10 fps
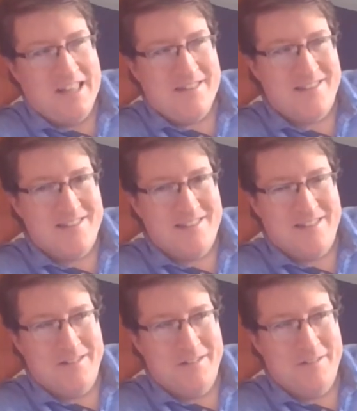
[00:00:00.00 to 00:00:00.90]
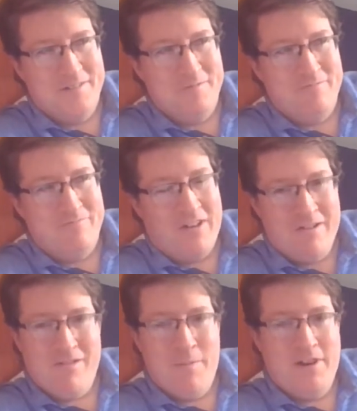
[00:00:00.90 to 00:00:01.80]
It's
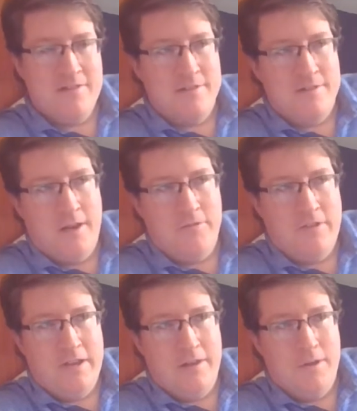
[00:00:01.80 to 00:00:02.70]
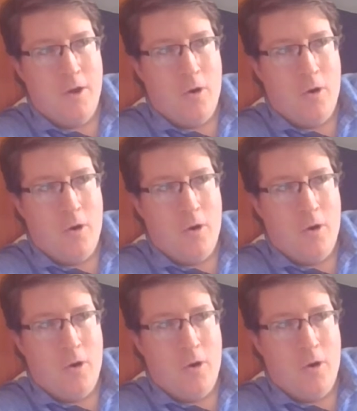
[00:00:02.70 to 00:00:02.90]
very reminiscent, I feel,